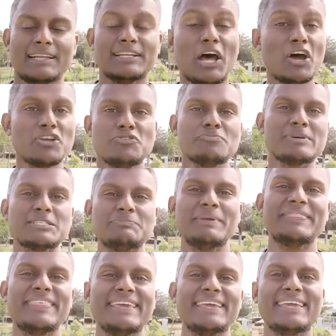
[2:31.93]
Now you must be
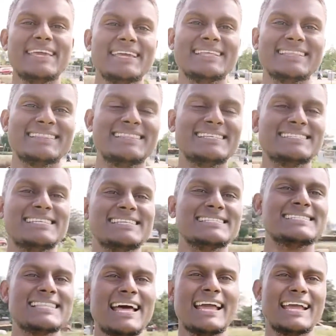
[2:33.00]
thinking, this
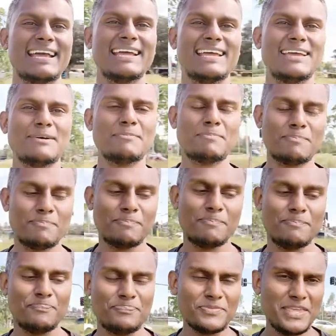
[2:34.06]
is like
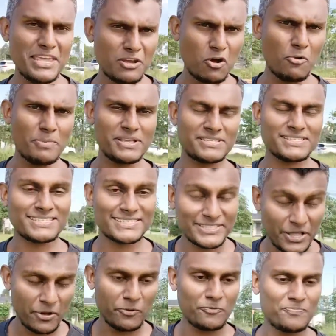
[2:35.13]
e-commerce.
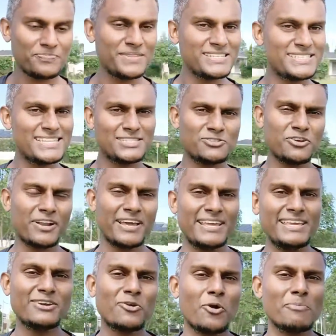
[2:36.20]
No, this is not an
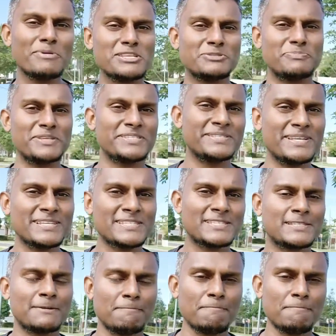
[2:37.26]
e-commerce business.